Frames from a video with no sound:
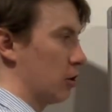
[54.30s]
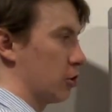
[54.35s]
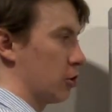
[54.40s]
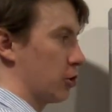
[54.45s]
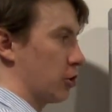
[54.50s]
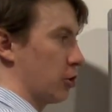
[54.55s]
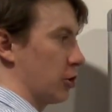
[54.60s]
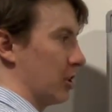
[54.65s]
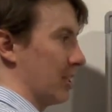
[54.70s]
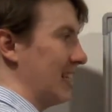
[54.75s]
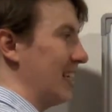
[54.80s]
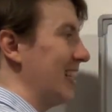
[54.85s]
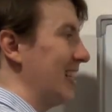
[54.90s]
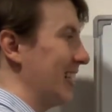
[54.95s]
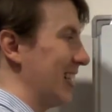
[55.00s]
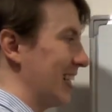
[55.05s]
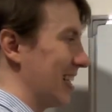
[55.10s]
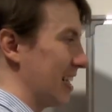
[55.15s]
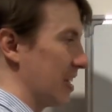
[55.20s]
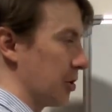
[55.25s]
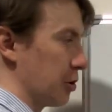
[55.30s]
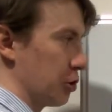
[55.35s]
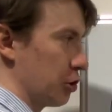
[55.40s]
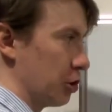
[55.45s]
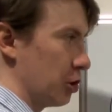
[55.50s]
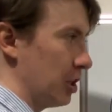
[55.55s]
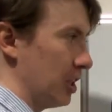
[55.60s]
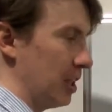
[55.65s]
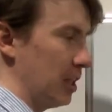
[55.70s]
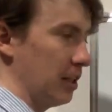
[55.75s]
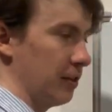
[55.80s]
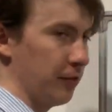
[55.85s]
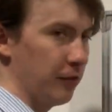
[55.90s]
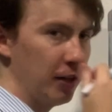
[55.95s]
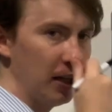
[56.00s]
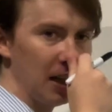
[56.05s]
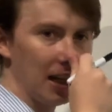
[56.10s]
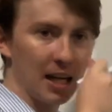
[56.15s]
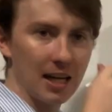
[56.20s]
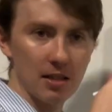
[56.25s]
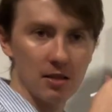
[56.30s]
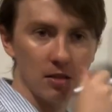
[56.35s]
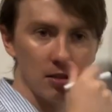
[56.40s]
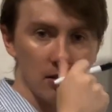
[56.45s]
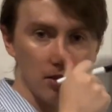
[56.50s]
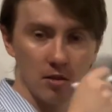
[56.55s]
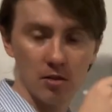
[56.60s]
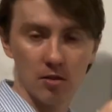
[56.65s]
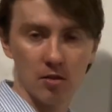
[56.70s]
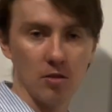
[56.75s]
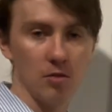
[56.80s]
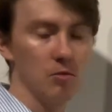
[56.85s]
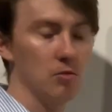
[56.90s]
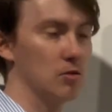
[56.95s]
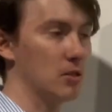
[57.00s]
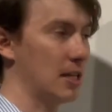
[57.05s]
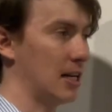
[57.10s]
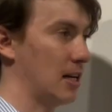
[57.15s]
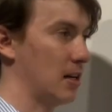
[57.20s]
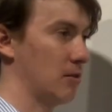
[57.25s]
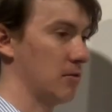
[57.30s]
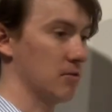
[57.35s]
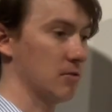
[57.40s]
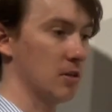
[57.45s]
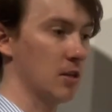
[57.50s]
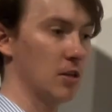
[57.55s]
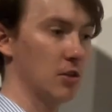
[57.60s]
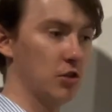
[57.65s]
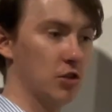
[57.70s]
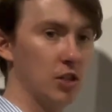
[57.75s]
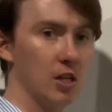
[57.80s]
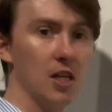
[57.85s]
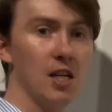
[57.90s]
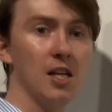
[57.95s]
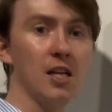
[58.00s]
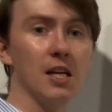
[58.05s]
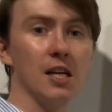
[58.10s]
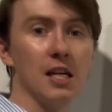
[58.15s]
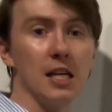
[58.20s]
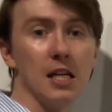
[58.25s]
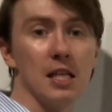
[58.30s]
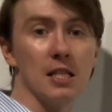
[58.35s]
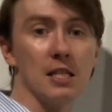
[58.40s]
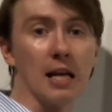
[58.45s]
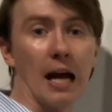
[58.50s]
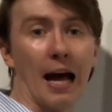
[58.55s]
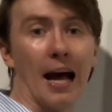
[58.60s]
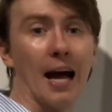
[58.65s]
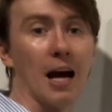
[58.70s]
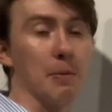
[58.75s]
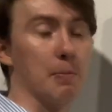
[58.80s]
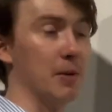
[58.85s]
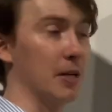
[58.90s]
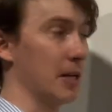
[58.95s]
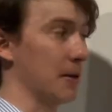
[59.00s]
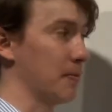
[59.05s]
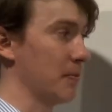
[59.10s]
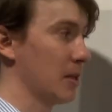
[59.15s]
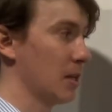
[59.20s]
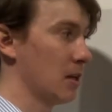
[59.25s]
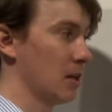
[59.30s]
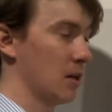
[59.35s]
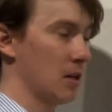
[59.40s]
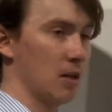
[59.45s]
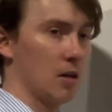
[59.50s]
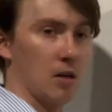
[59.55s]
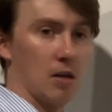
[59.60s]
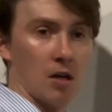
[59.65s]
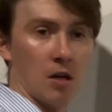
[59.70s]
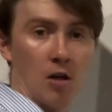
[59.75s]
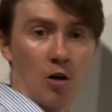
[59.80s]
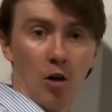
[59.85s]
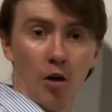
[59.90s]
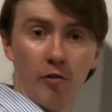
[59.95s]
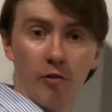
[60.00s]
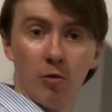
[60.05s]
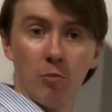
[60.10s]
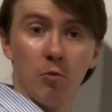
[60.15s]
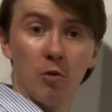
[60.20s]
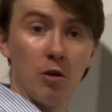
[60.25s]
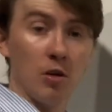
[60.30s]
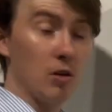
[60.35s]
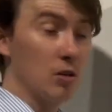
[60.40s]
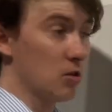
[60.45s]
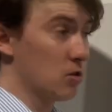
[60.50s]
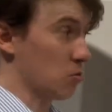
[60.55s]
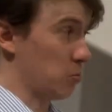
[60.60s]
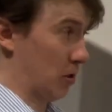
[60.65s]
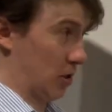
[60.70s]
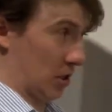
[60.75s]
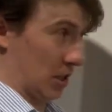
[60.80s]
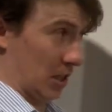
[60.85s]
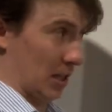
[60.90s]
Sh, e, she. 3 letters, 2 sounds. She is happy. Other words which are